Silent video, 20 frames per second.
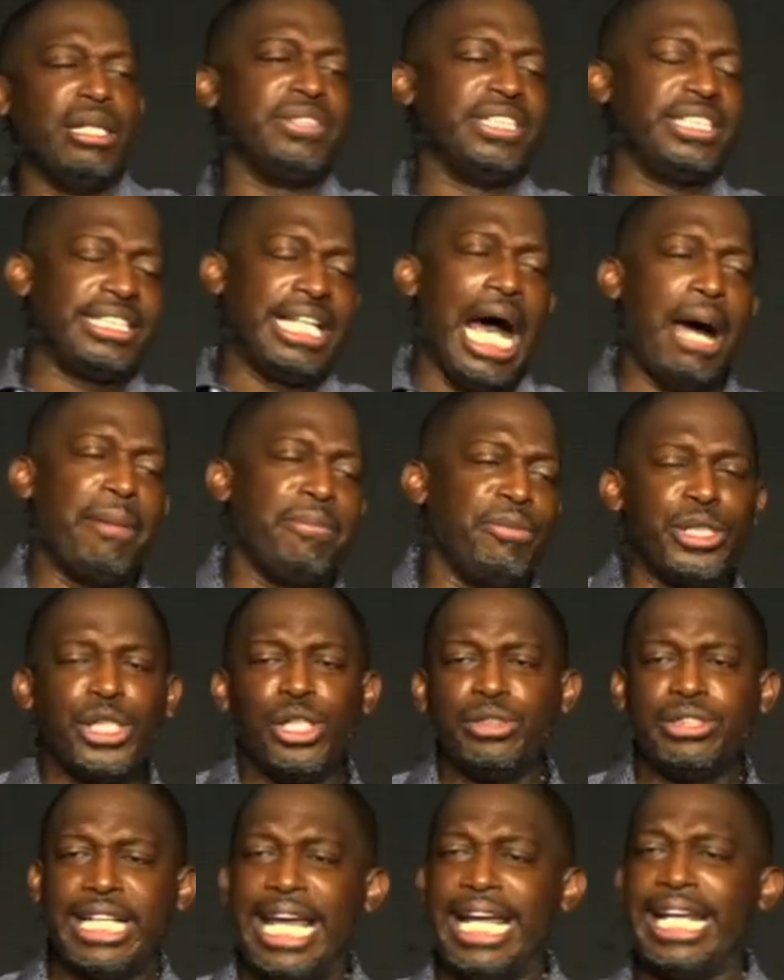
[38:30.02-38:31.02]
stop? Will
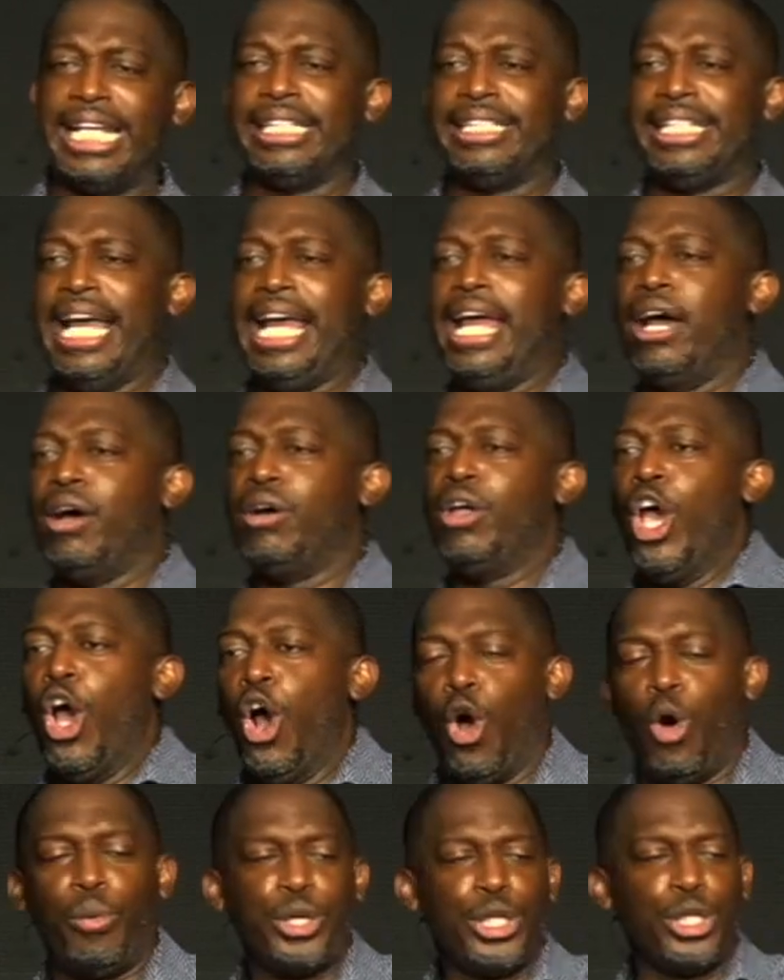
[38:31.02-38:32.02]
you take it down?
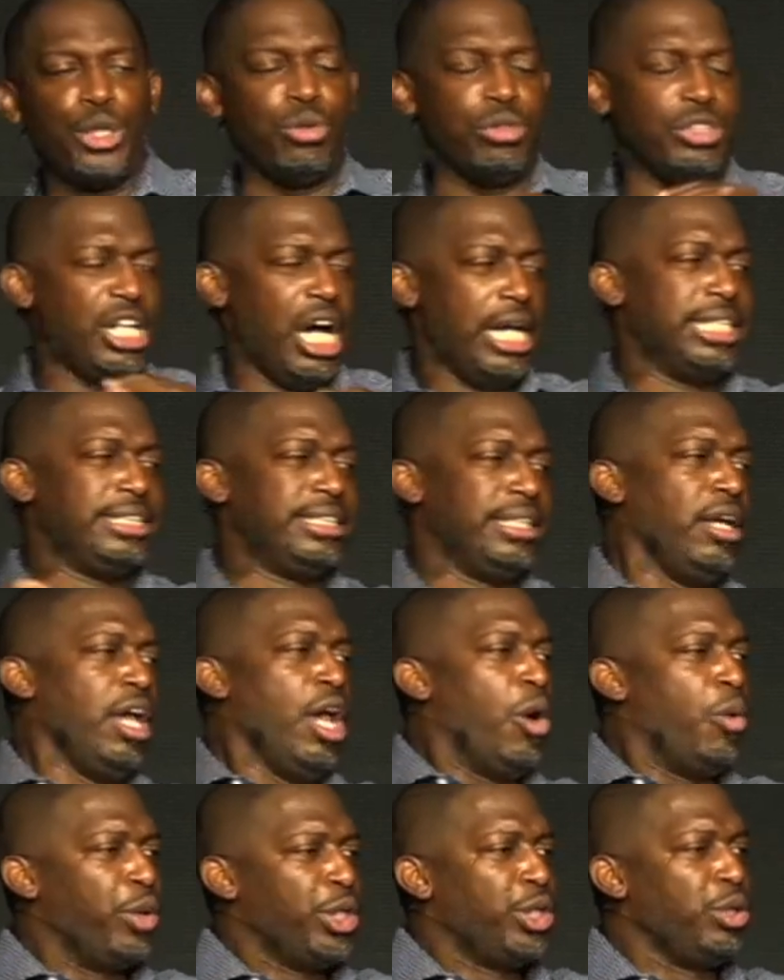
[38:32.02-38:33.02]
Or will you no, he said,
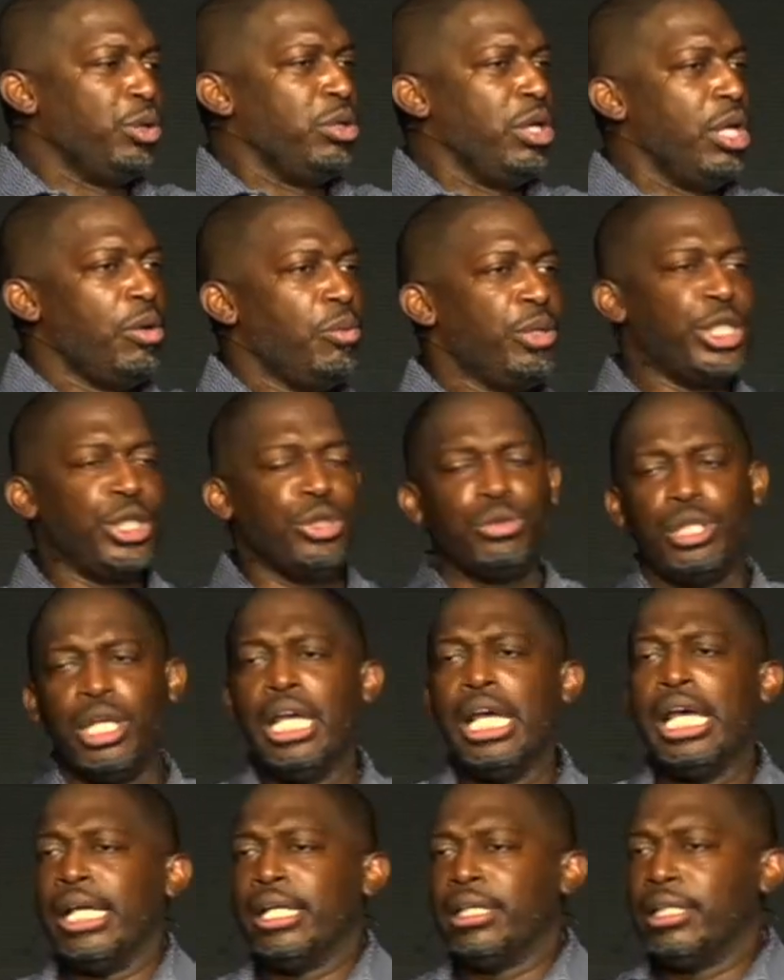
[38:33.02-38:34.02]
Will you will you
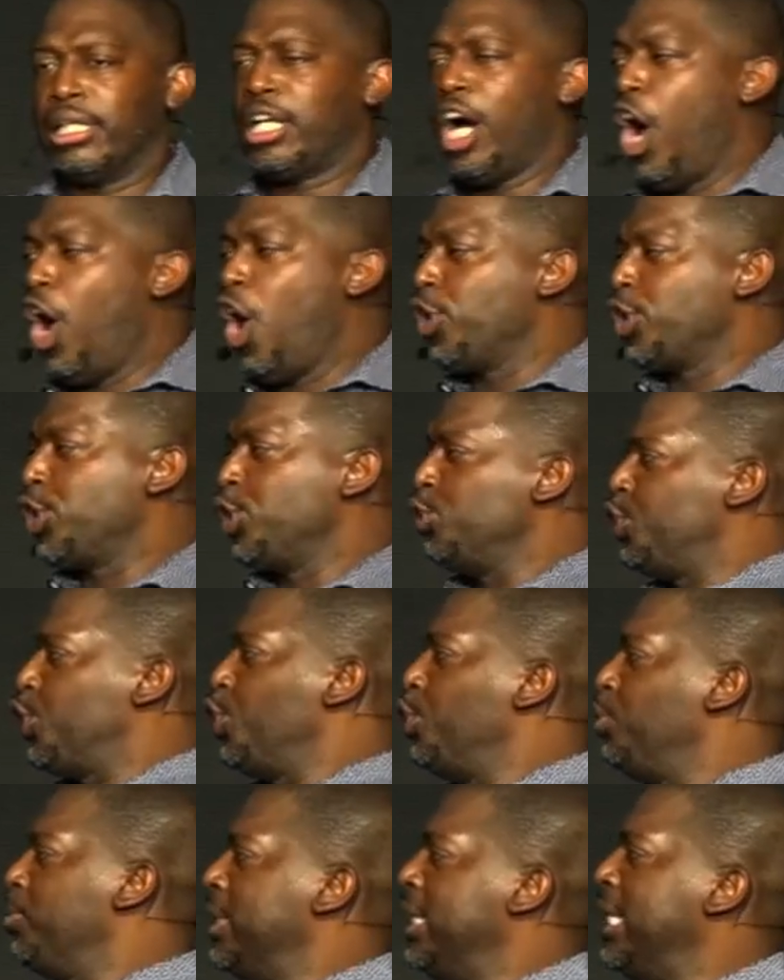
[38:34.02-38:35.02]
call
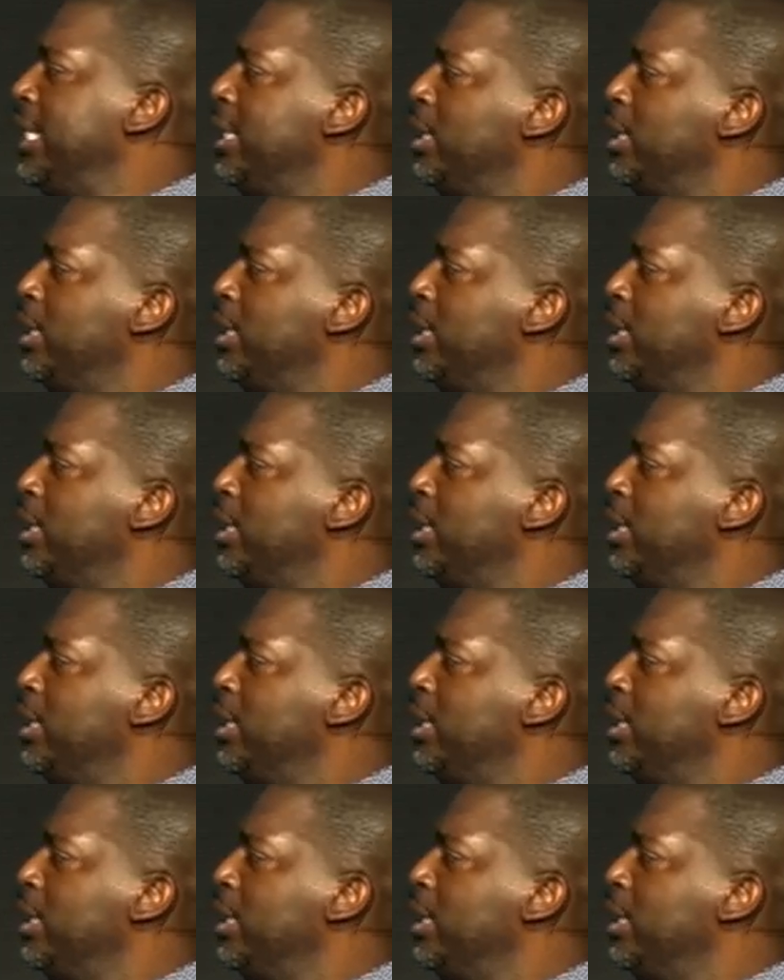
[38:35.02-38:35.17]
YouTube and let